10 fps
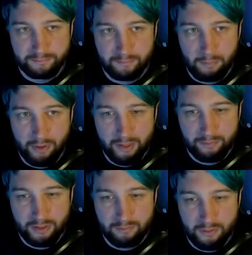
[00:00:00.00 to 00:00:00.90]
But I'm
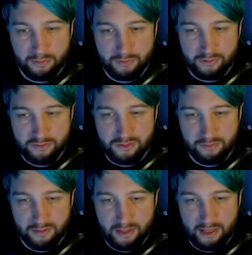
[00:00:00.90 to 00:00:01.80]
going to build some
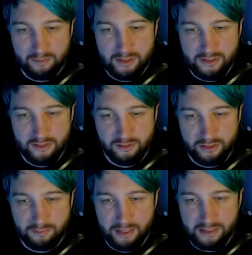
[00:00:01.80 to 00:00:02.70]
of the enemy
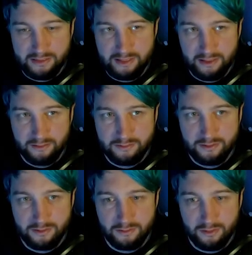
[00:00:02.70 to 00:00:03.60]
side mechs now
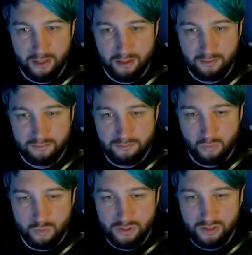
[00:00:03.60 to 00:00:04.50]
to
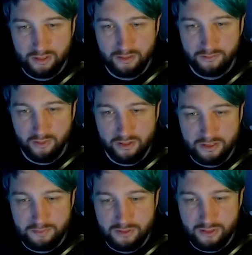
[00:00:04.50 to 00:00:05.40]
more solidify
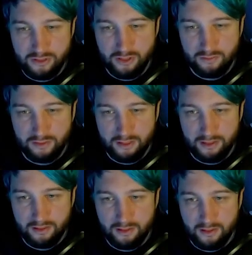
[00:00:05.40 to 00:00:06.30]
this position over
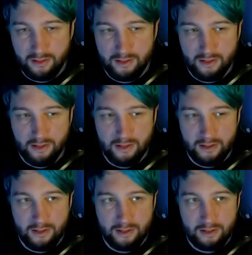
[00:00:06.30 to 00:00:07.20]
here.
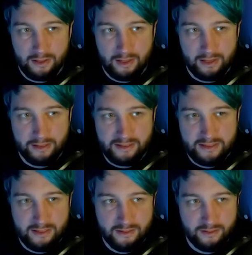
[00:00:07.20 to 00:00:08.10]
And now you can
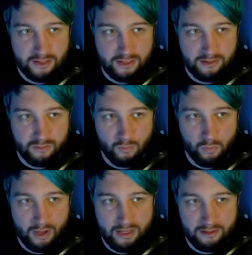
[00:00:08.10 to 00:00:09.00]
see that the
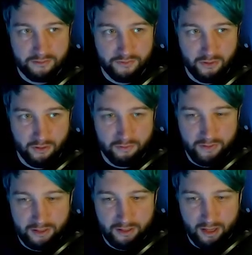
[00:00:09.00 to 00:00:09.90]
wave of
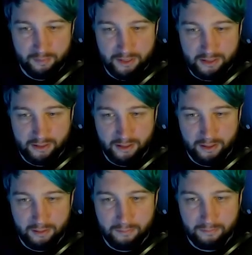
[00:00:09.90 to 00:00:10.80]
incoming
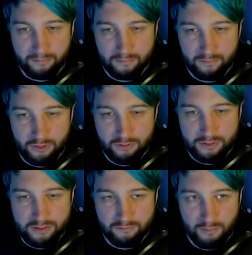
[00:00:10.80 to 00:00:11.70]

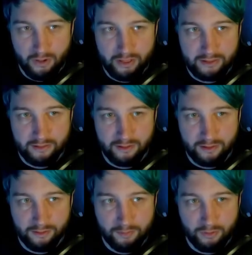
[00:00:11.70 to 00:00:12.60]
units of mine
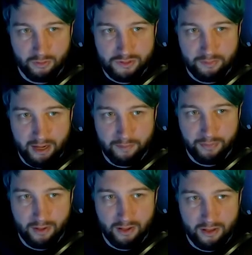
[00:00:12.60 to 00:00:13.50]
coming across the map
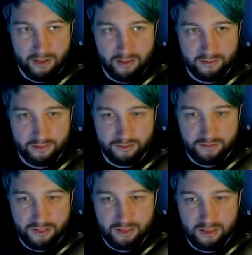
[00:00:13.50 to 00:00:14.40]
are
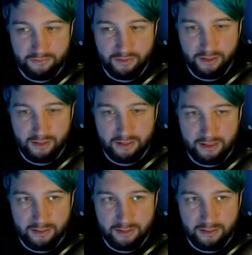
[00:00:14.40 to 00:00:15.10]
significantly